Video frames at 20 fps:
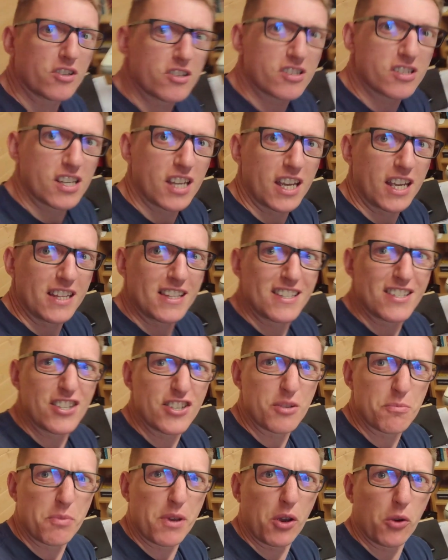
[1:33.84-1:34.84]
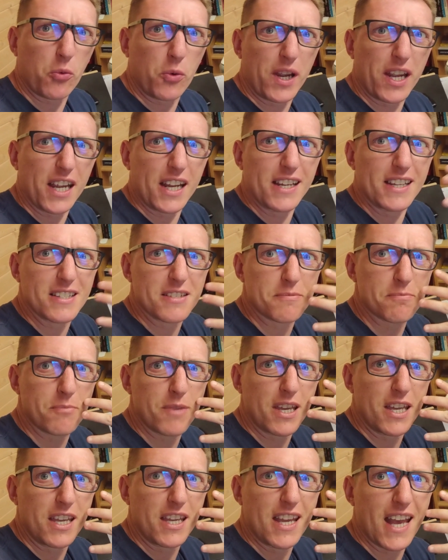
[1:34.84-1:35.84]
can see this is a bit weird. It's
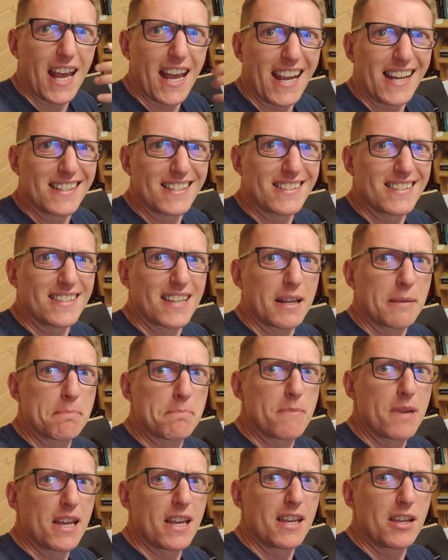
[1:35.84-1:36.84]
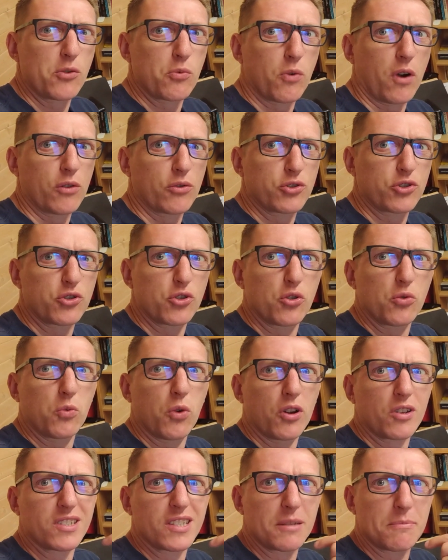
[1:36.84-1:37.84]
me editing me whilst you're
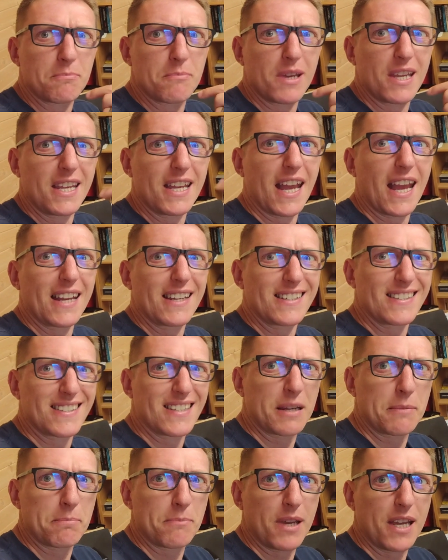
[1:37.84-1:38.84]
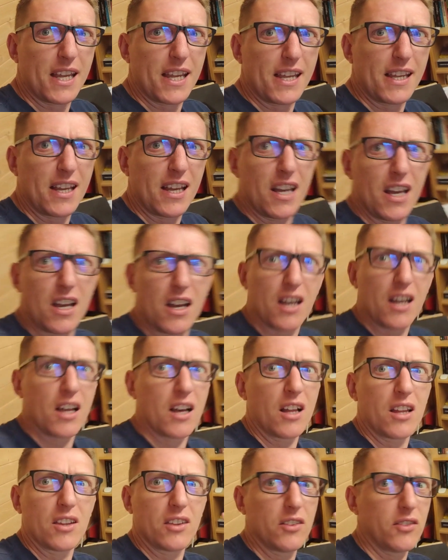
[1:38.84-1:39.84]
watching me editing me.
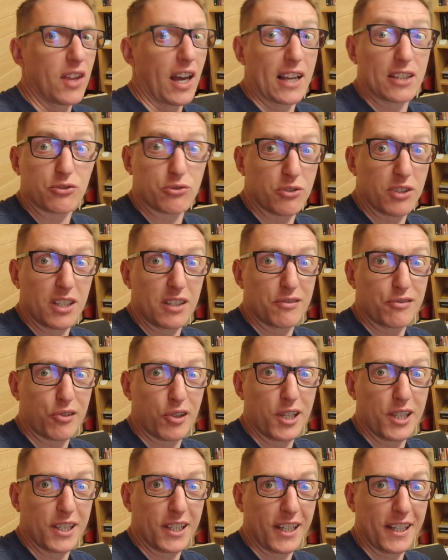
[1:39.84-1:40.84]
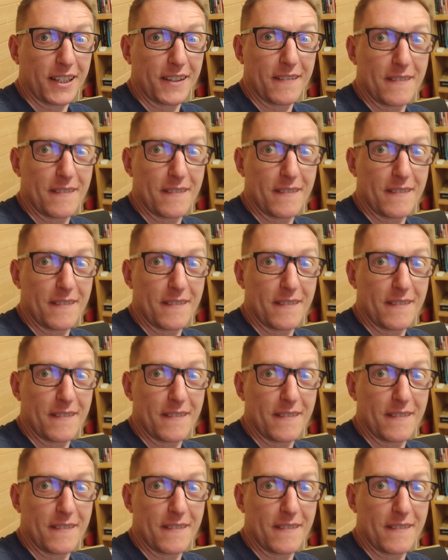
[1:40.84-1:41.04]
That's really freaky.